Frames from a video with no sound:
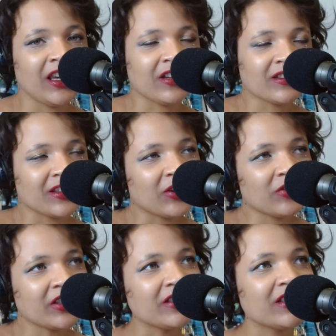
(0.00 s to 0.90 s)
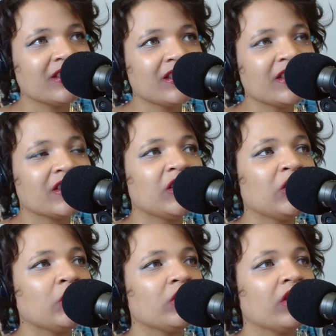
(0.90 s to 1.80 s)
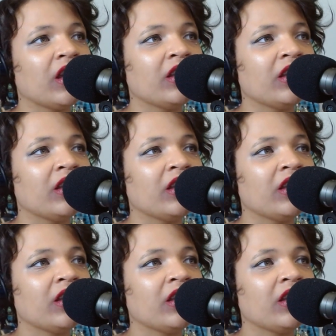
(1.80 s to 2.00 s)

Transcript: And I was like, oh, it's cute.